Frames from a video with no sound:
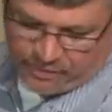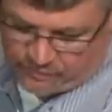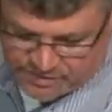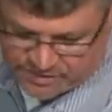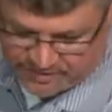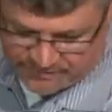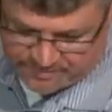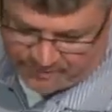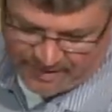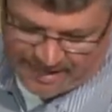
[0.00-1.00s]
on the service
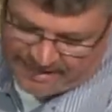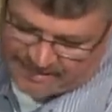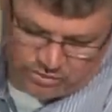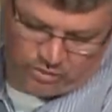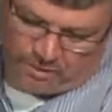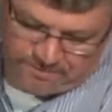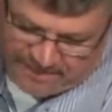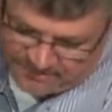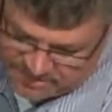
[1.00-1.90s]
provider? It's all uptime